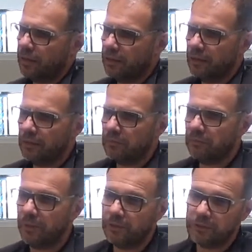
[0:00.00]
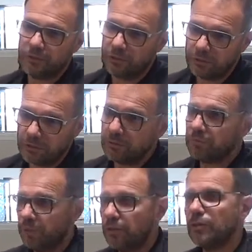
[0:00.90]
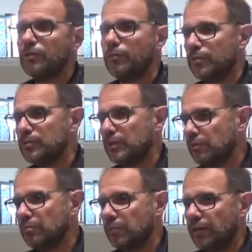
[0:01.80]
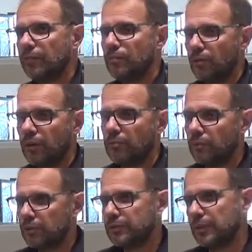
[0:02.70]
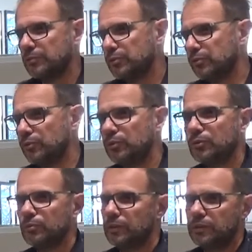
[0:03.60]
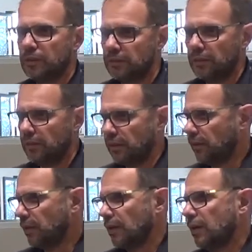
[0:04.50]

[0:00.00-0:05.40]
uh, but also you know infusing maybe more and more some studios with certain